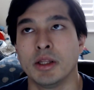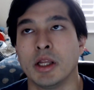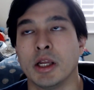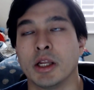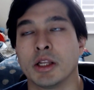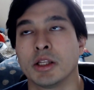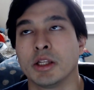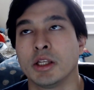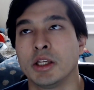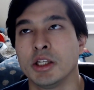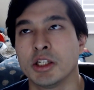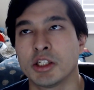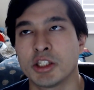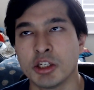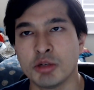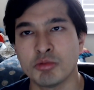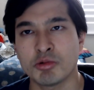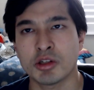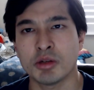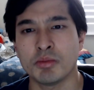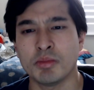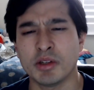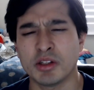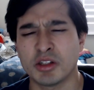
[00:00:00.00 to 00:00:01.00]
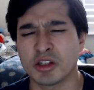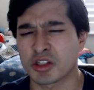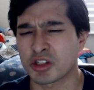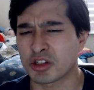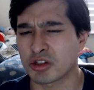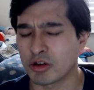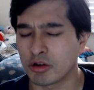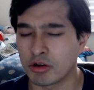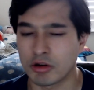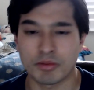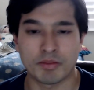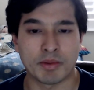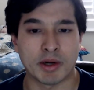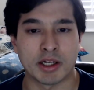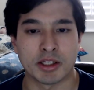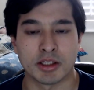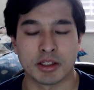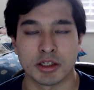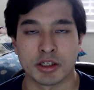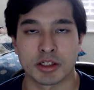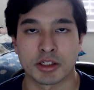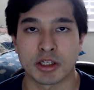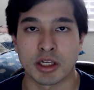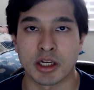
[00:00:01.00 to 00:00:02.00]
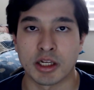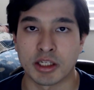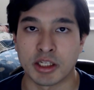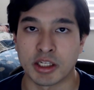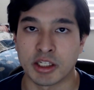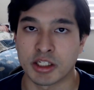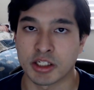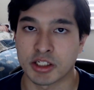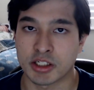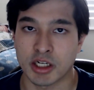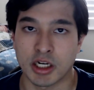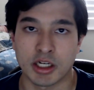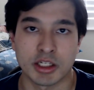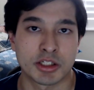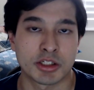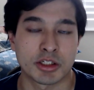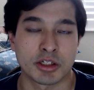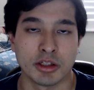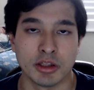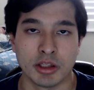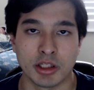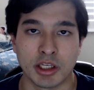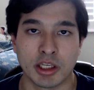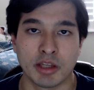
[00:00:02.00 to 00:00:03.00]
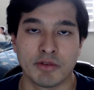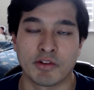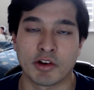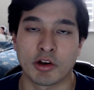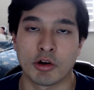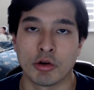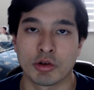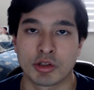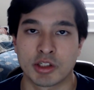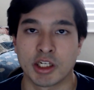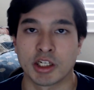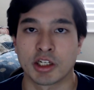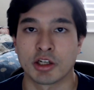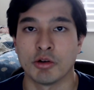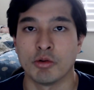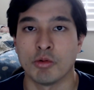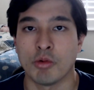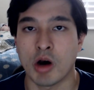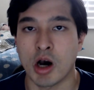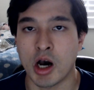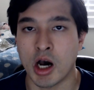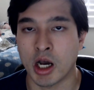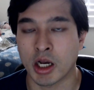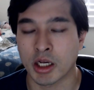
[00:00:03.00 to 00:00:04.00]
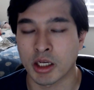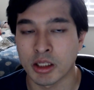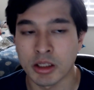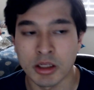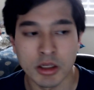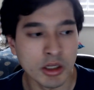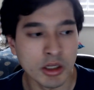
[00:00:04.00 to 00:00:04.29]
and he seems to be disturbed by this, and he decides to leave and go take a walk,